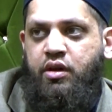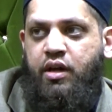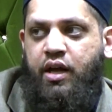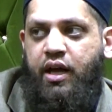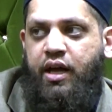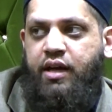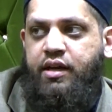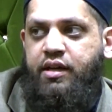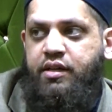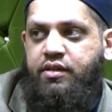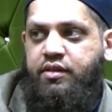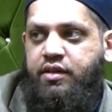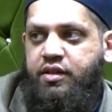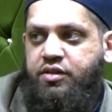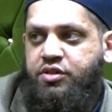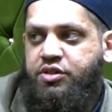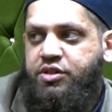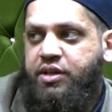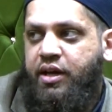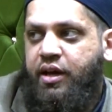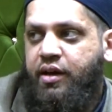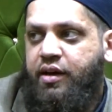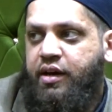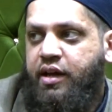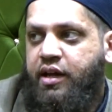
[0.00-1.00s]
And in this
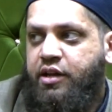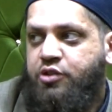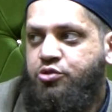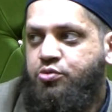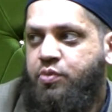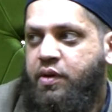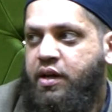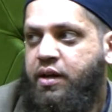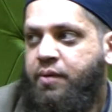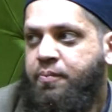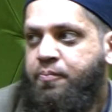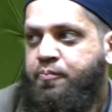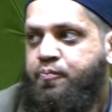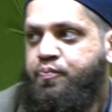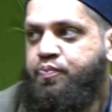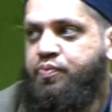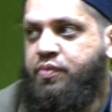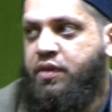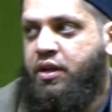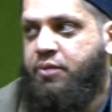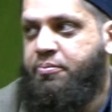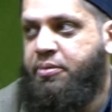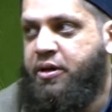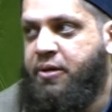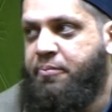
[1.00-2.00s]
day and age where
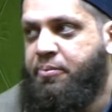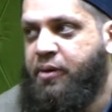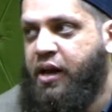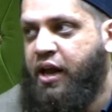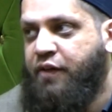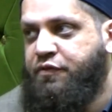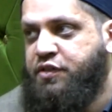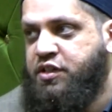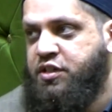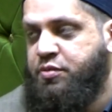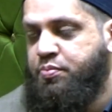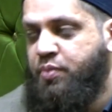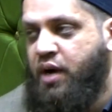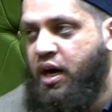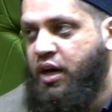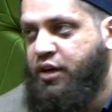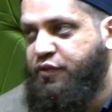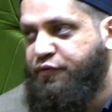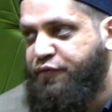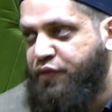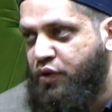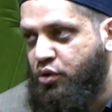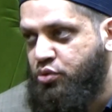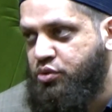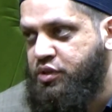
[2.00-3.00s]
people have
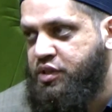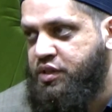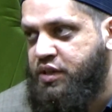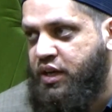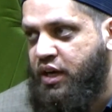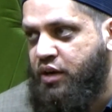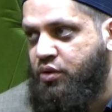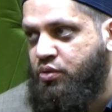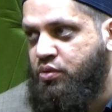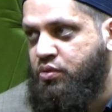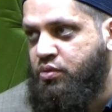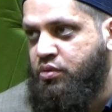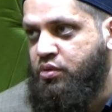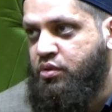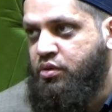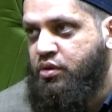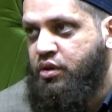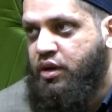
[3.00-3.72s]
smartphones now,